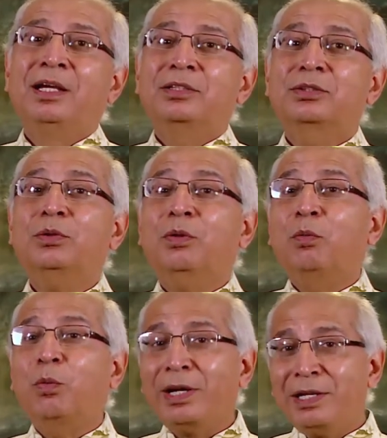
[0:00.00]
So,
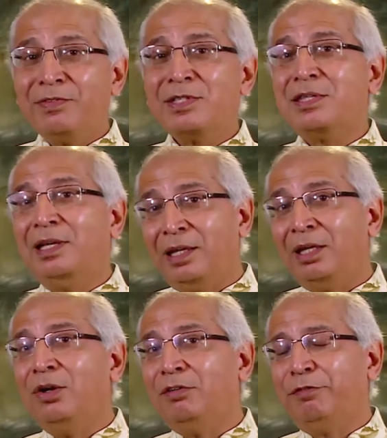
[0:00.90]
what he was
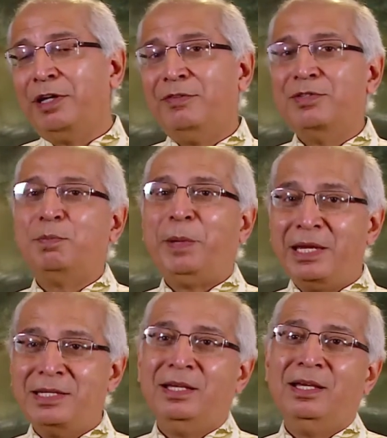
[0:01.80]
thinking of when he was
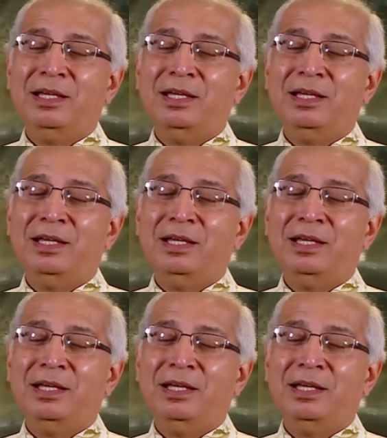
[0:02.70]
painting